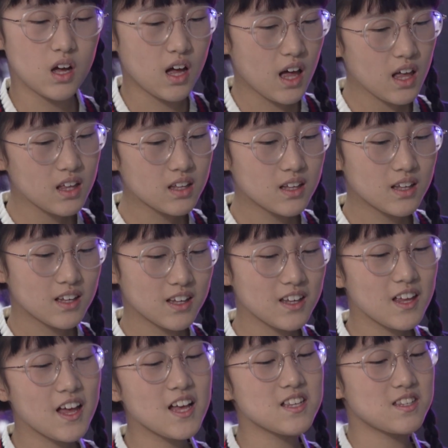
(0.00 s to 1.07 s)
Huh?
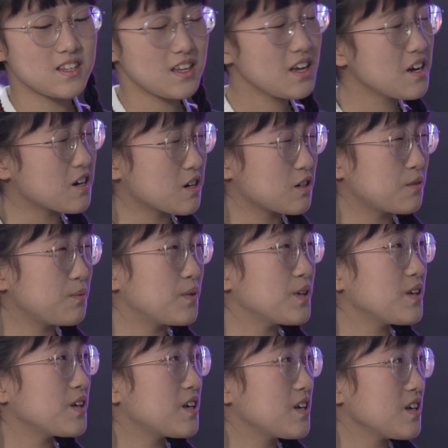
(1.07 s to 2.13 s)
It has ears,
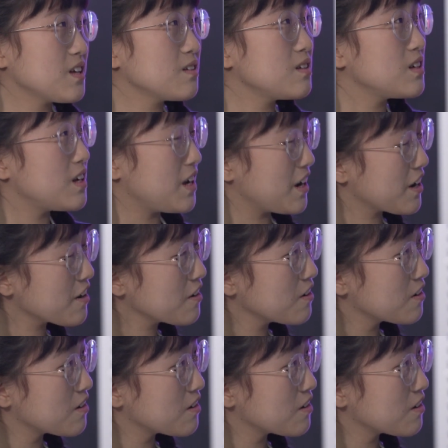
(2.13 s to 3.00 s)
but it can't hear?